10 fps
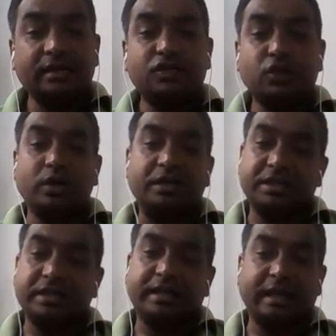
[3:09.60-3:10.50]

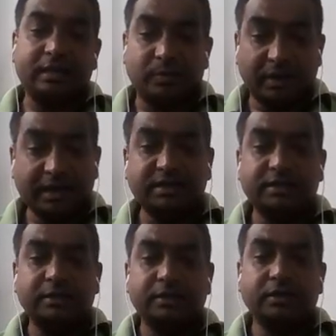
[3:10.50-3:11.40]
installation take
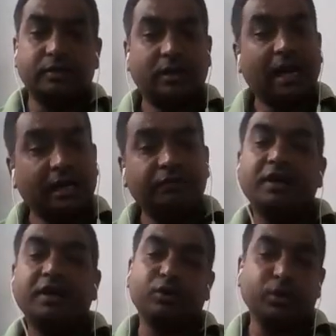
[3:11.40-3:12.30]
place, that
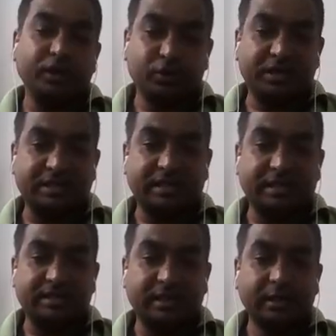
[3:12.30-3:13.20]
we are going to
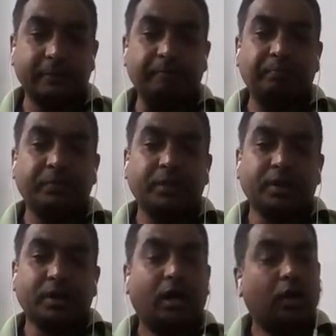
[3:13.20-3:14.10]
discuss here.
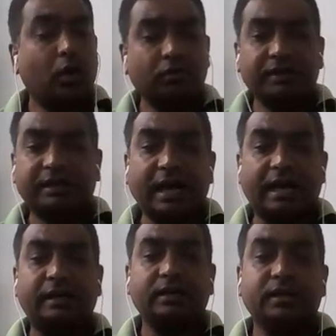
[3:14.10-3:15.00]
Along with
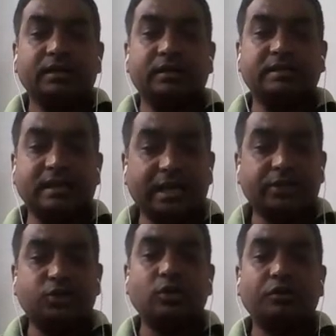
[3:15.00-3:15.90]
that, the
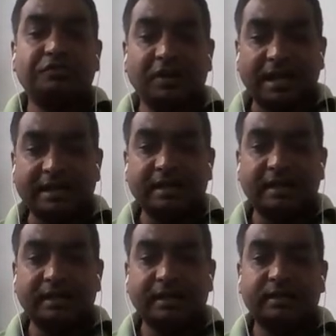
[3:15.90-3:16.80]
selection of line
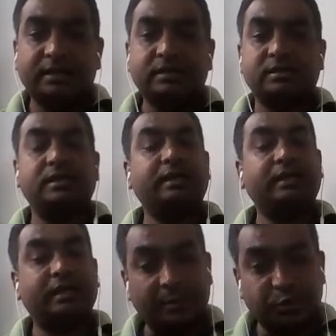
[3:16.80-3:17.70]
conductors, then
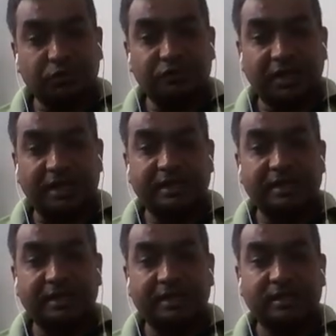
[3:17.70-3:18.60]
types of line
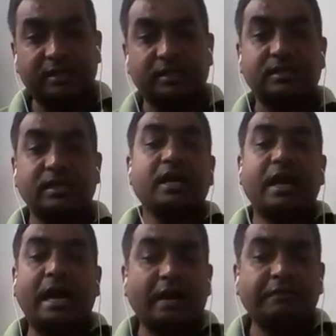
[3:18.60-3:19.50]
conductors
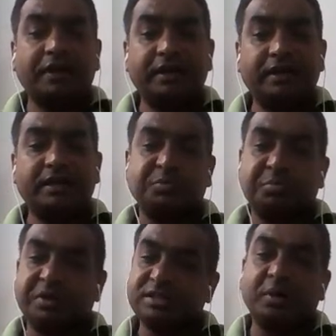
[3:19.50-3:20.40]
and various
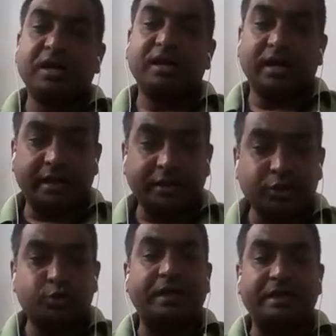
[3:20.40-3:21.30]
bus bar
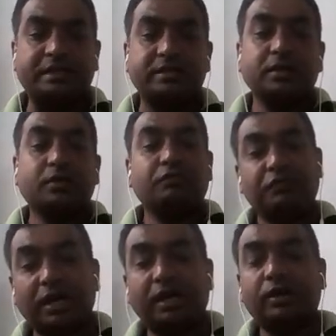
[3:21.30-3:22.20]
arrangements
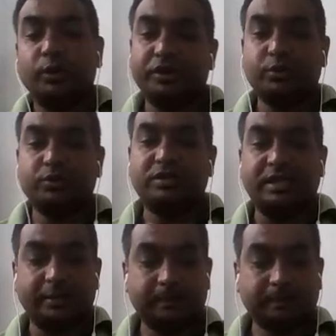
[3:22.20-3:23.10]
we are going to see.